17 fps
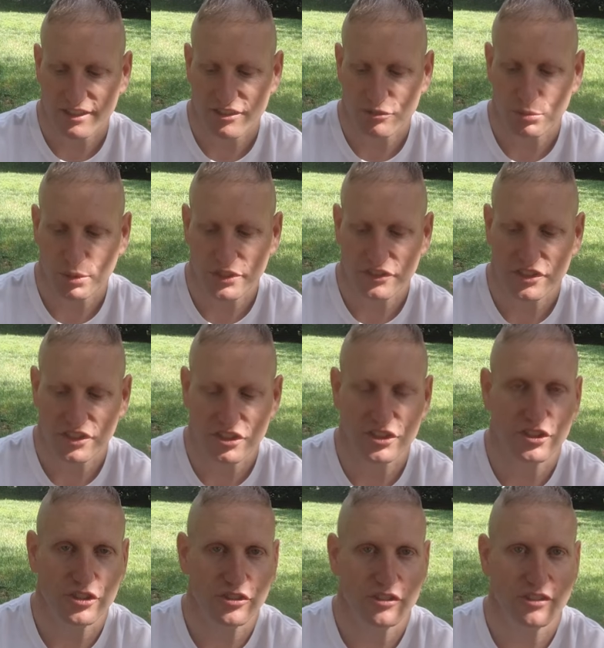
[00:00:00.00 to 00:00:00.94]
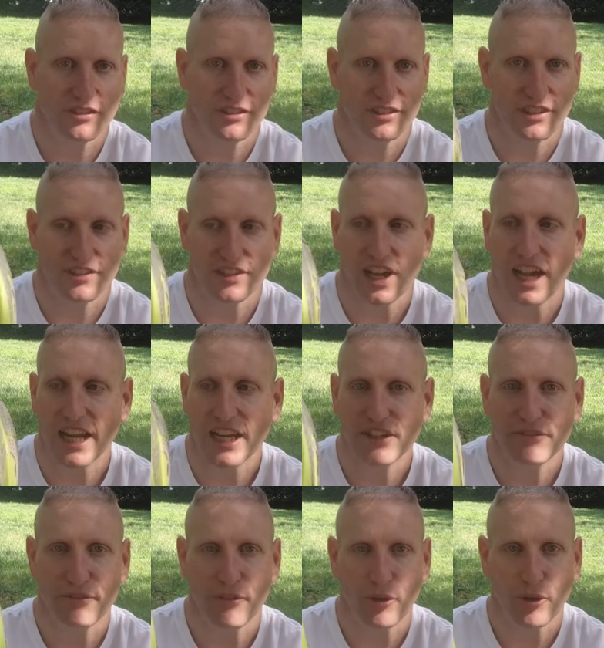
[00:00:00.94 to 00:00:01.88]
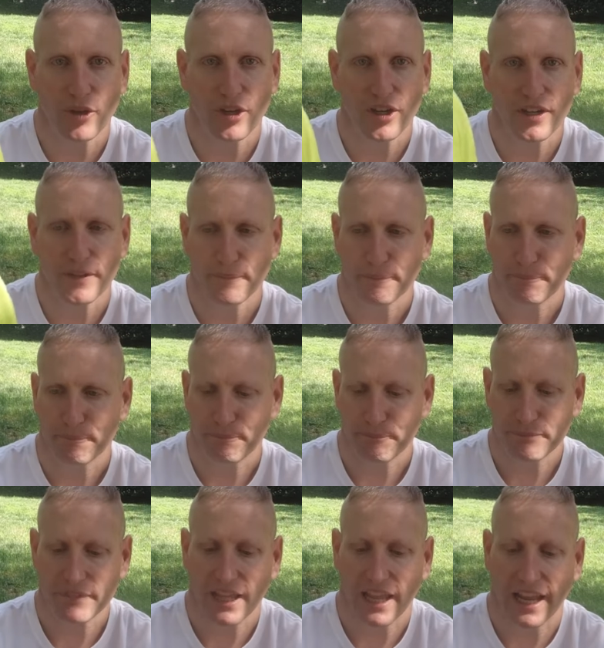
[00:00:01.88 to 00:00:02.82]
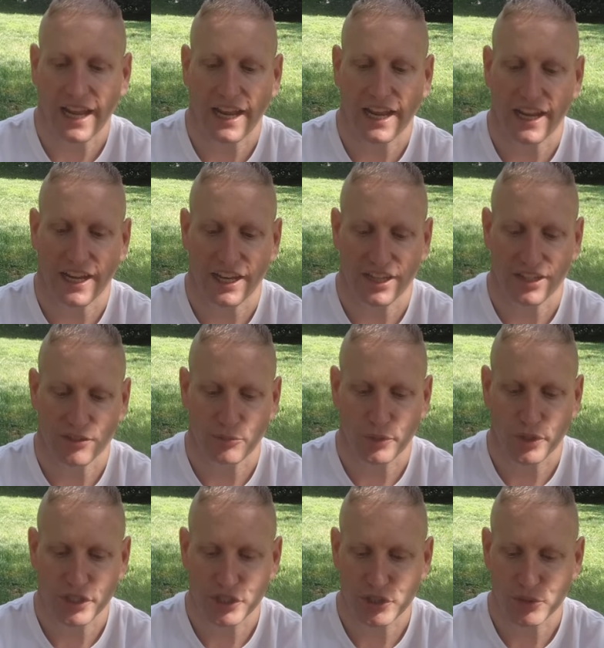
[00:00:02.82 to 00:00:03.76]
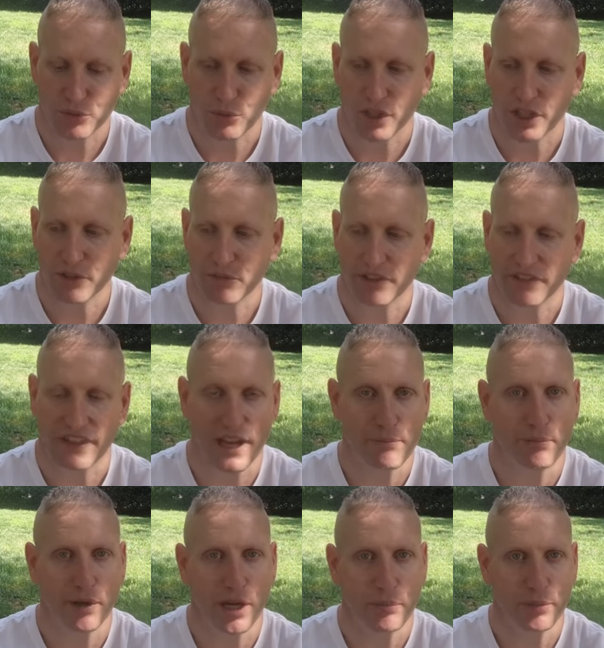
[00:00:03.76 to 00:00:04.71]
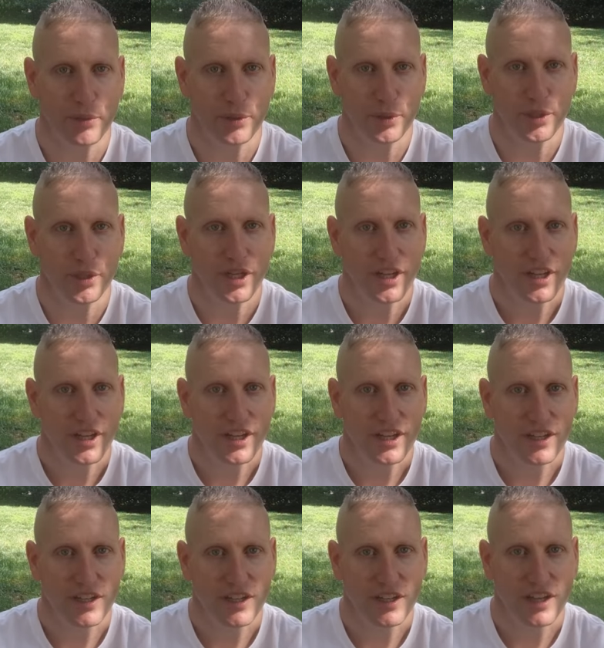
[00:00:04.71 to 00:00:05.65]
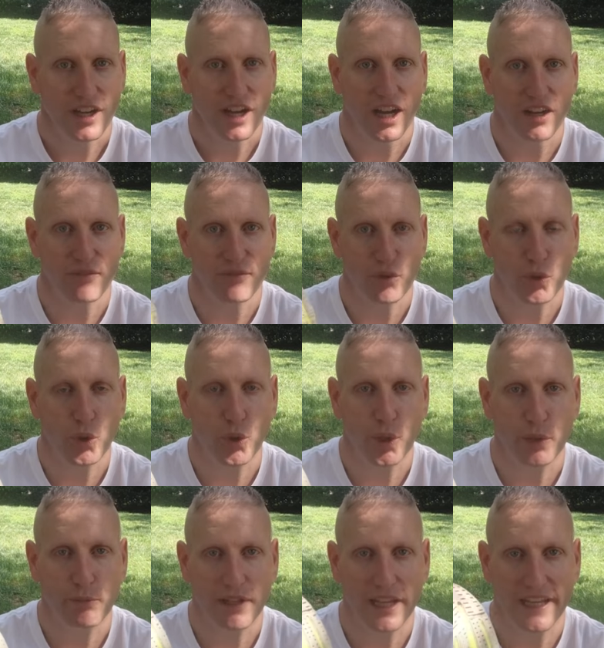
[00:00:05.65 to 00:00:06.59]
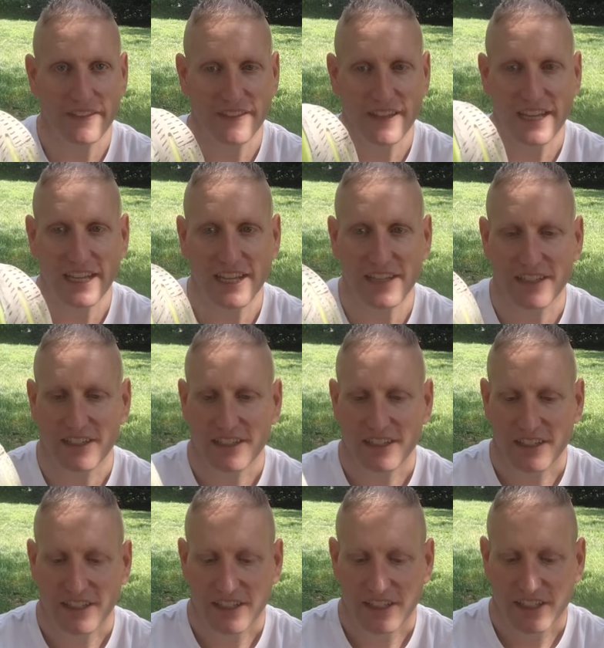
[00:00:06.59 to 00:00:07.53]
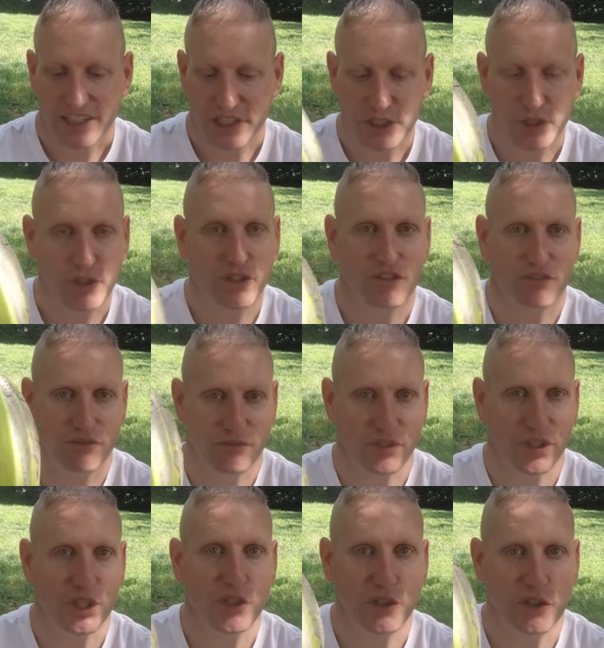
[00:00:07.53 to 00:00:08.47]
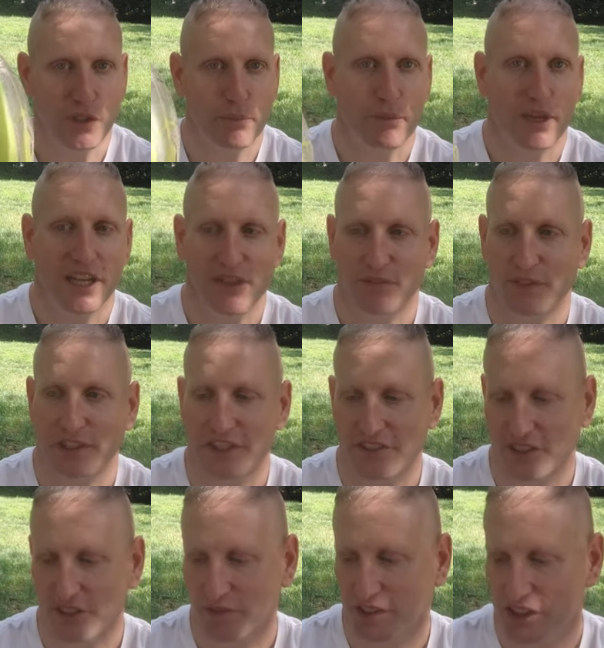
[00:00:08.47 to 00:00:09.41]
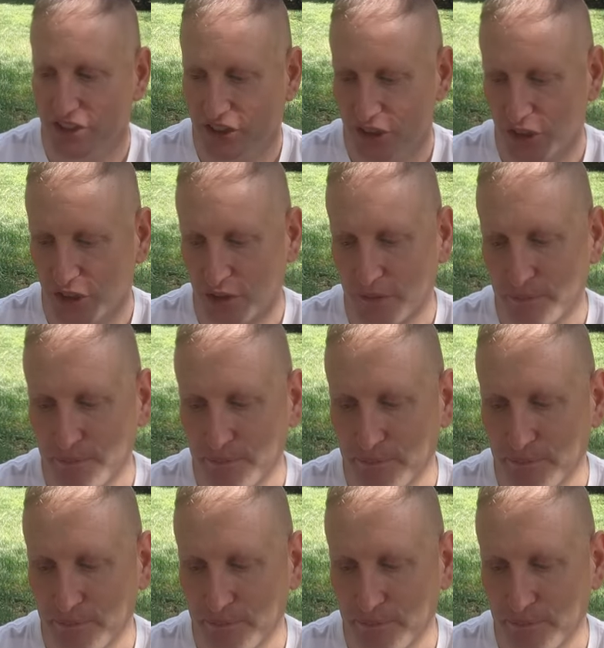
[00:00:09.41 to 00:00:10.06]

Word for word: it's what this shoe is designed for. And when you run with that proper uh, form like that, you can feel the benefits of this shoe.